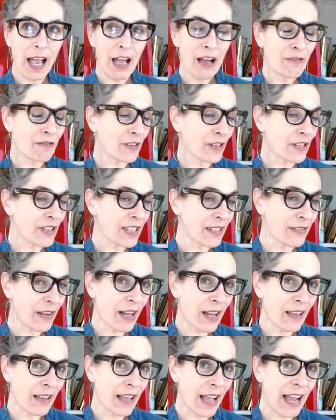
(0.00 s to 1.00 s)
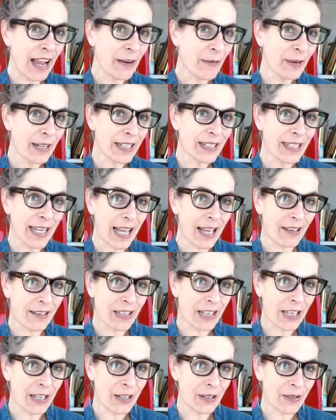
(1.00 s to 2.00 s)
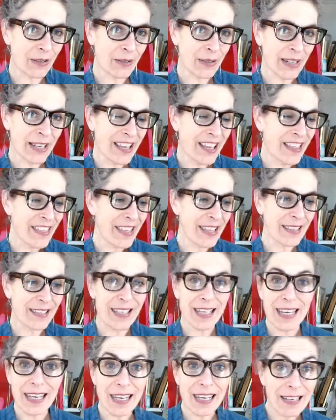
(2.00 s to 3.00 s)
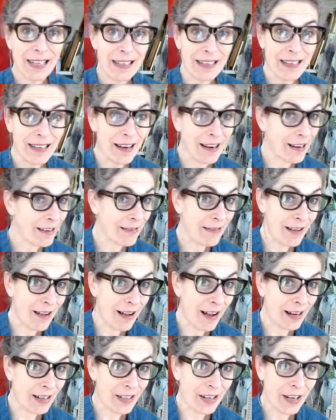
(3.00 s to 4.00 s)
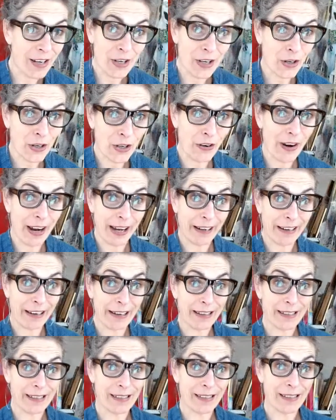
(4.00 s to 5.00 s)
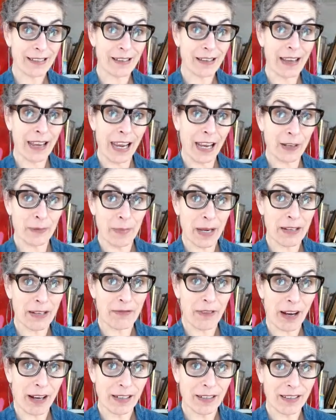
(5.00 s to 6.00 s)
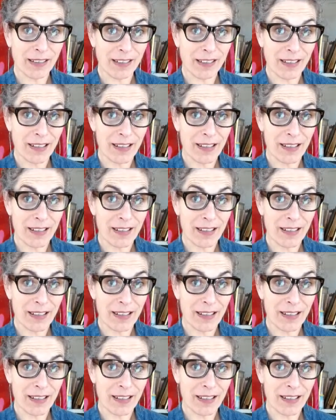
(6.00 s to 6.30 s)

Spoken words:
First of all, I want to tell you that these are not your granny's handmade rugs.